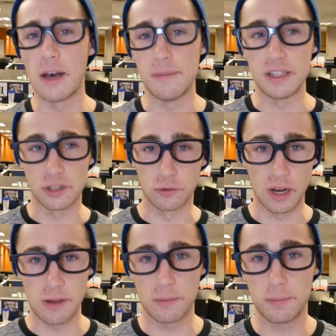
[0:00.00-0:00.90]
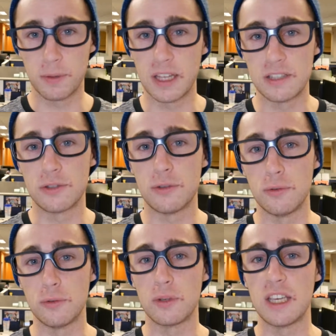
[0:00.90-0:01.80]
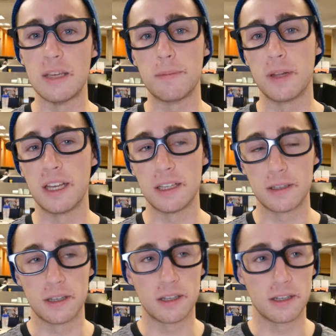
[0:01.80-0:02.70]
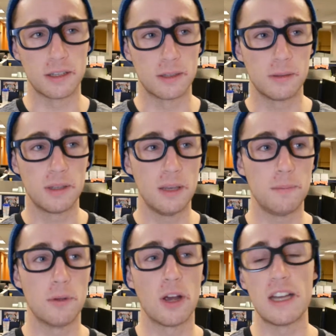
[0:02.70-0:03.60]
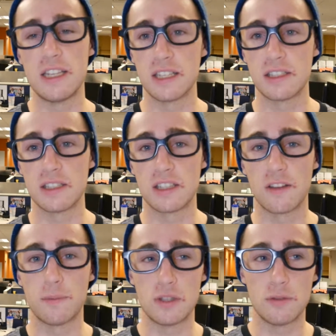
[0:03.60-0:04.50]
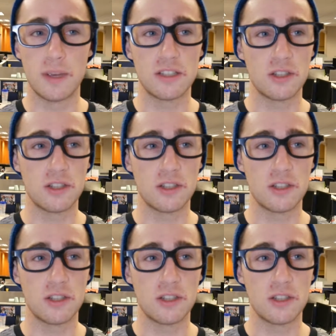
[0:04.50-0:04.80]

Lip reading: is a great place to keep keep your ideas and stuff, because you